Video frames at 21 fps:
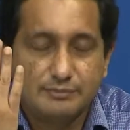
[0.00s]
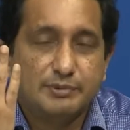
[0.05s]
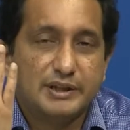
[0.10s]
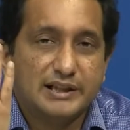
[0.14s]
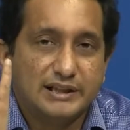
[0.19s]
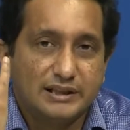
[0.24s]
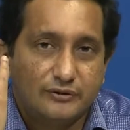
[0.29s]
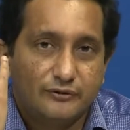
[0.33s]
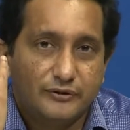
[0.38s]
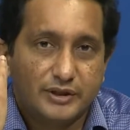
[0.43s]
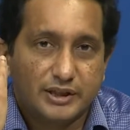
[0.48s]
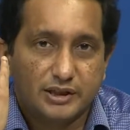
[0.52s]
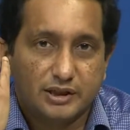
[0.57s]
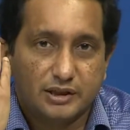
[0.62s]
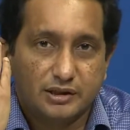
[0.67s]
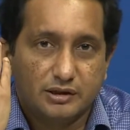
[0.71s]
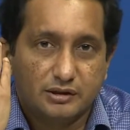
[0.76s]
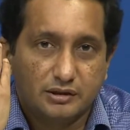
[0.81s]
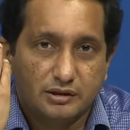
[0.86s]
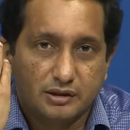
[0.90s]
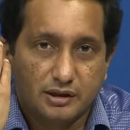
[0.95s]
based
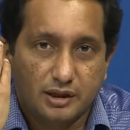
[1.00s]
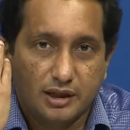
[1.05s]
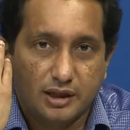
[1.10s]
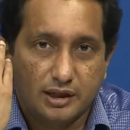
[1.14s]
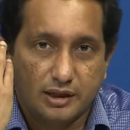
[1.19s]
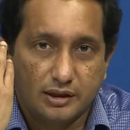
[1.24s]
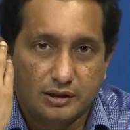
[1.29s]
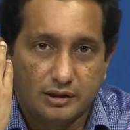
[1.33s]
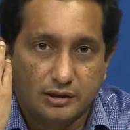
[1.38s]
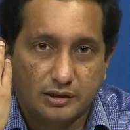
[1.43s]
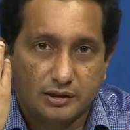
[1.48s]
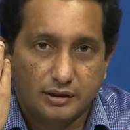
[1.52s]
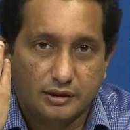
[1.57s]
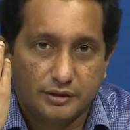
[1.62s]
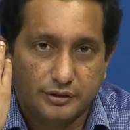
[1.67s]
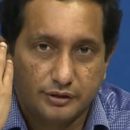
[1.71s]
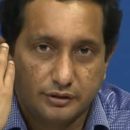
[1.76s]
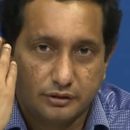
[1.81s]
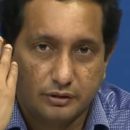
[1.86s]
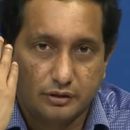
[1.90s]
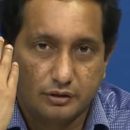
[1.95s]
vision and uh,
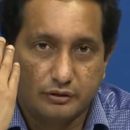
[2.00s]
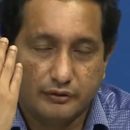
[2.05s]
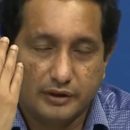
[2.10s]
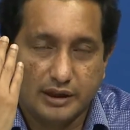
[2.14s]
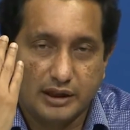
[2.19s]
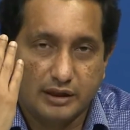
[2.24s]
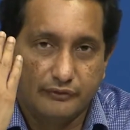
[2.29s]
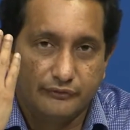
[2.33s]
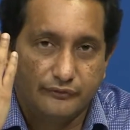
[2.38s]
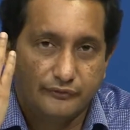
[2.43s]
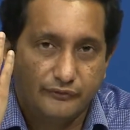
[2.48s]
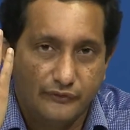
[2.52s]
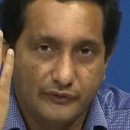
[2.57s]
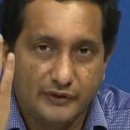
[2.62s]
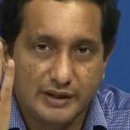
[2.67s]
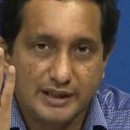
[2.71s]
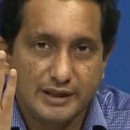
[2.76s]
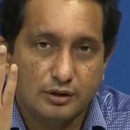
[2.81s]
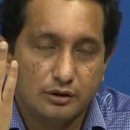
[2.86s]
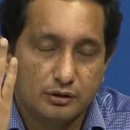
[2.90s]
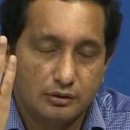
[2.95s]
you know
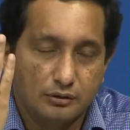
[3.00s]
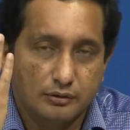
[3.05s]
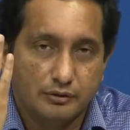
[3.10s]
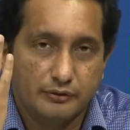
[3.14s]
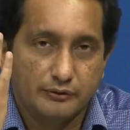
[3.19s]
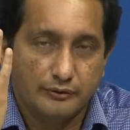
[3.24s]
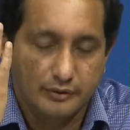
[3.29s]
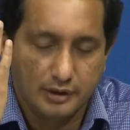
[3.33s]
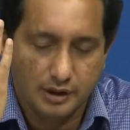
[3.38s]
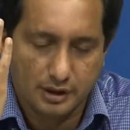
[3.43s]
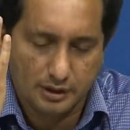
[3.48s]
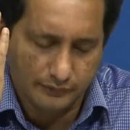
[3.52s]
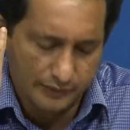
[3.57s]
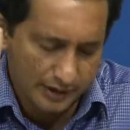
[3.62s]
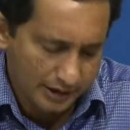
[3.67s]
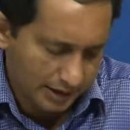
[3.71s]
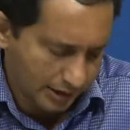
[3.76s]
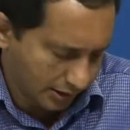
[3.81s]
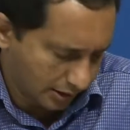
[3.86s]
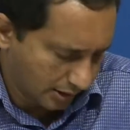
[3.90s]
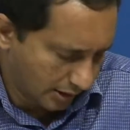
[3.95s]
video uh,
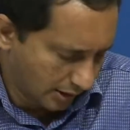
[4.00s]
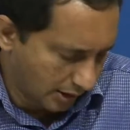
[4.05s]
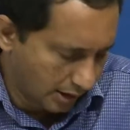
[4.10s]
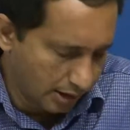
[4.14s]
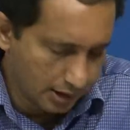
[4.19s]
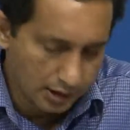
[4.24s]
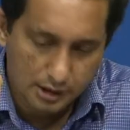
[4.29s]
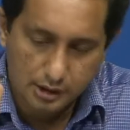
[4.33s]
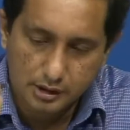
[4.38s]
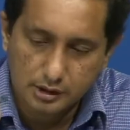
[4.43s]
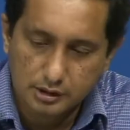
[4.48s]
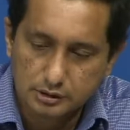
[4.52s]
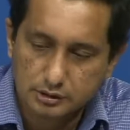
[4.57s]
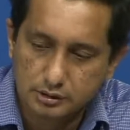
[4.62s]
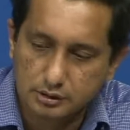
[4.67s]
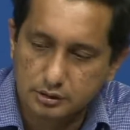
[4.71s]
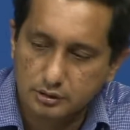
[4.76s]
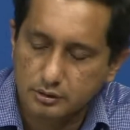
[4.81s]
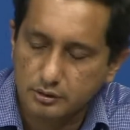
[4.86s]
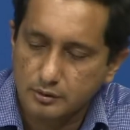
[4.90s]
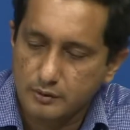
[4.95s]
vision.
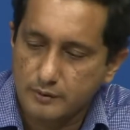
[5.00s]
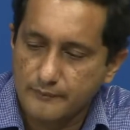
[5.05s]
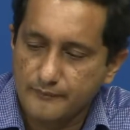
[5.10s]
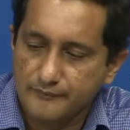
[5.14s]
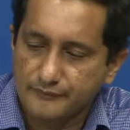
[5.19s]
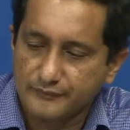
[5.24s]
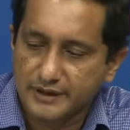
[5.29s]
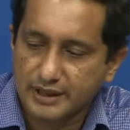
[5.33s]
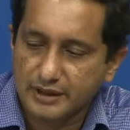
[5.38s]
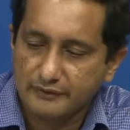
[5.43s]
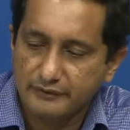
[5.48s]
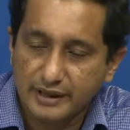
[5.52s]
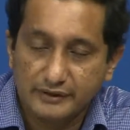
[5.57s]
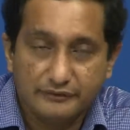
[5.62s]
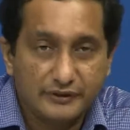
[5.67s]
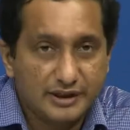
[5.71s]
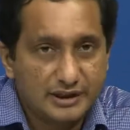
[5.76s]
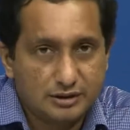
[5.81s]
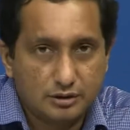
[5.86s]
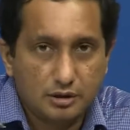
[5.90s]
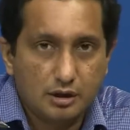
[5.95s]
So, when
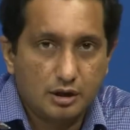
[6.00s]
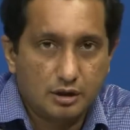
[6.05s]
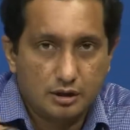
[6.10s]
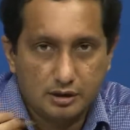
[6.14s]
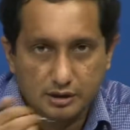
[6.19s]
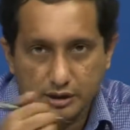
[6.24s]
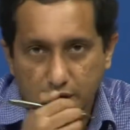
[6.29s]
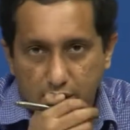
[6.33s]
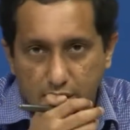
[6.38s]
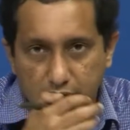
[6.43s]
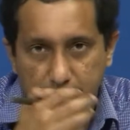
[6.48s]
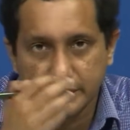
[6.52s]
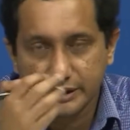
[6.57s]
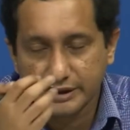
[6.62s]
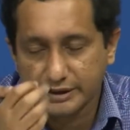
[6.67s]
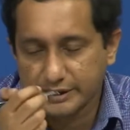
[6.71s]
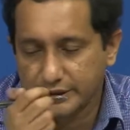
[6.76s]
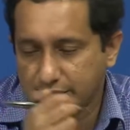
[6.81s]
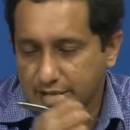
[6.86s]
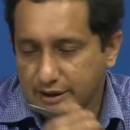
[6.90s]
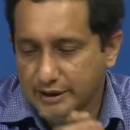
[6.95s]
we saw our
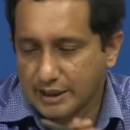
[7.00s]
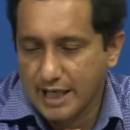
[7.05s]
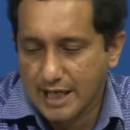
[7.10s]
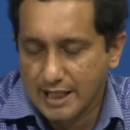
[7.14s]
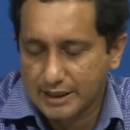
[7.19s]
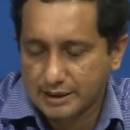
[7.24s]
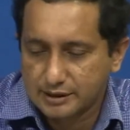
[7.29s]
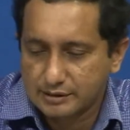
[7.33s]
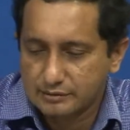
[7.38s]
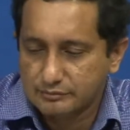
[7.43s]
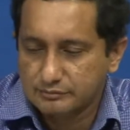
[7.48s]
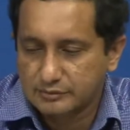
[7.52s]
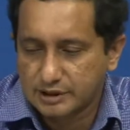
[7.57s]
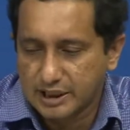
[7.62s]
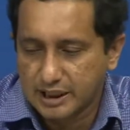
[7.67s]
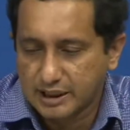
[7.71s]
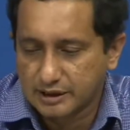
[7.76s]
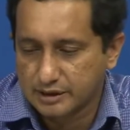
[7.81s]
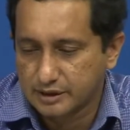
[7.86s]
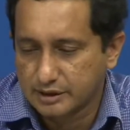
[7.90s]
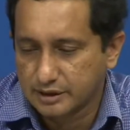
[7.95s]
earlier diagram
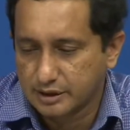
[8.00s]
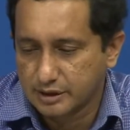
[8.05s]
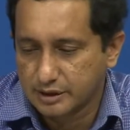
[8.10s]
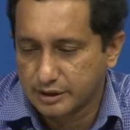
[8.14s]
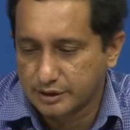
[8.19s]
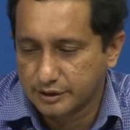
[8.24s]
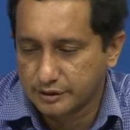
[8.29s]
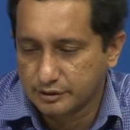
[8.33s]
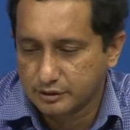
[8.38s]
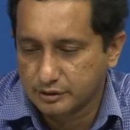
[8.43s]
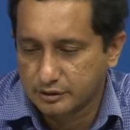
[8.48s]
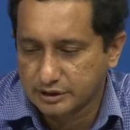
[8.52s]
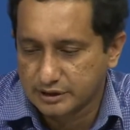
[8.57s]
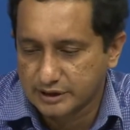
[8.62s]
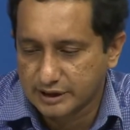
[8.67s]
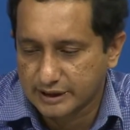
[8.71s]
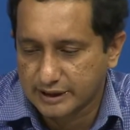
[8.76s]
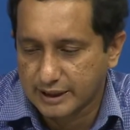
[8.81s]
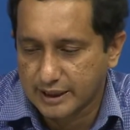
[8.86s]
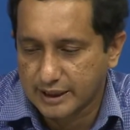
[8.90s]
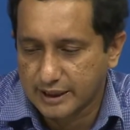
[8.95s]
that uh, you know
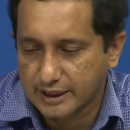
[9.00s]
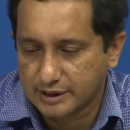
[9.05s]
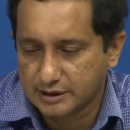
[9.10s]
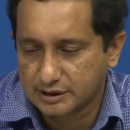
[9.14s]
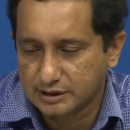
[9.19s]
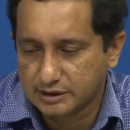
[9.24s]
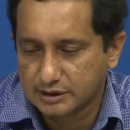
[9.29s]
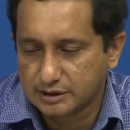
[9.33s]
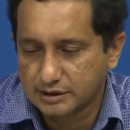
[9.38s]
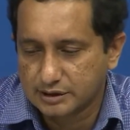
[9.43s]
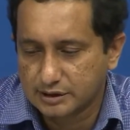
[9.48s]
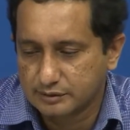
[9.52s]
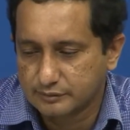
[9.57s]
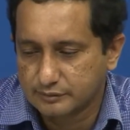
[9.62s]
saccades